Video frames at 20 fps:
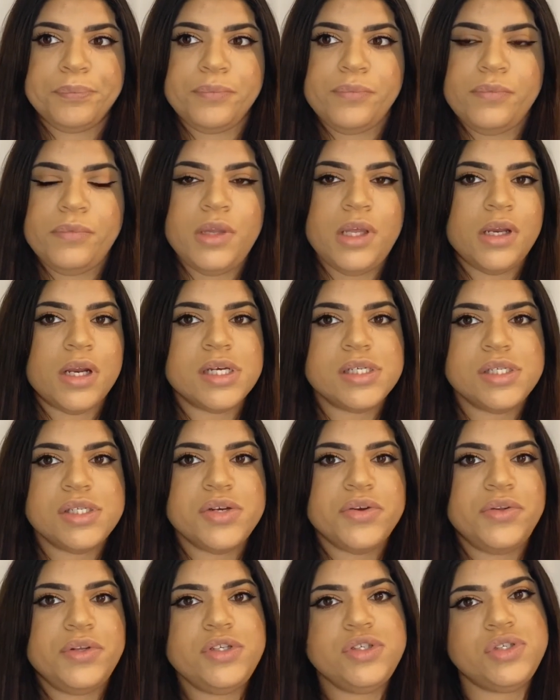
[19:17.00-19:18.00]
you
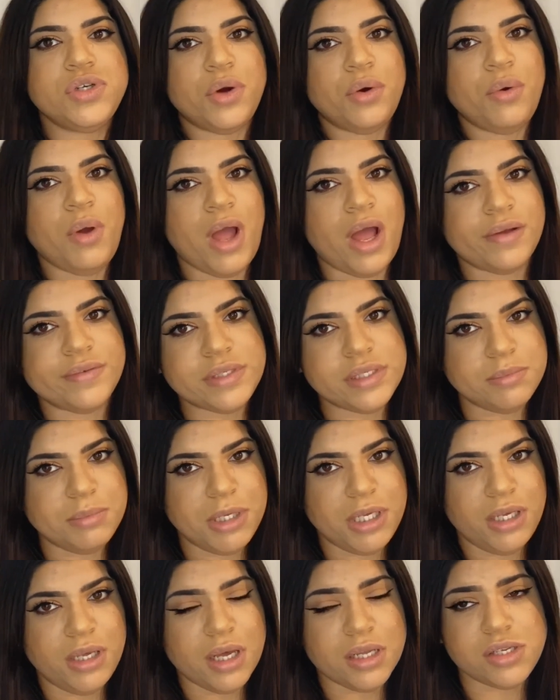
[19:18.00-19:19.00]
necessarily don't have to
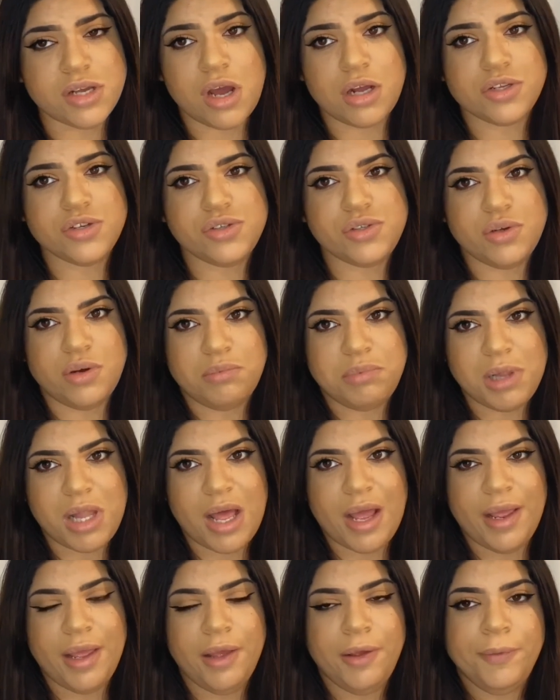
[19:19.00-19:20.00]
be a doctor to
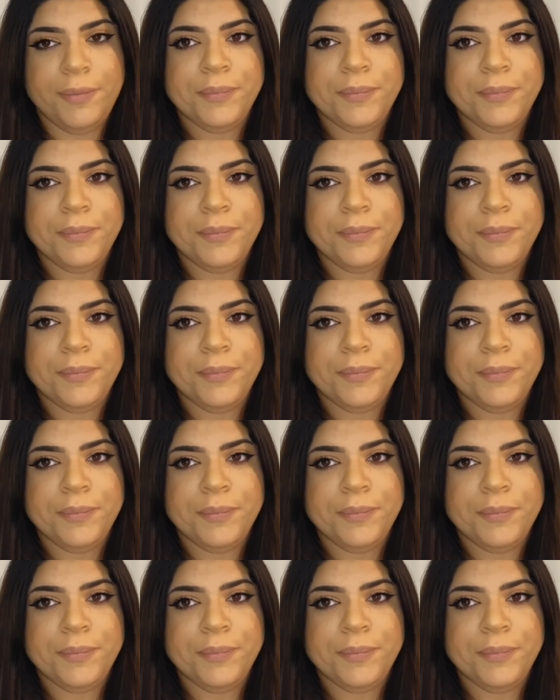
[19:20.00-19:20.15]
apply it.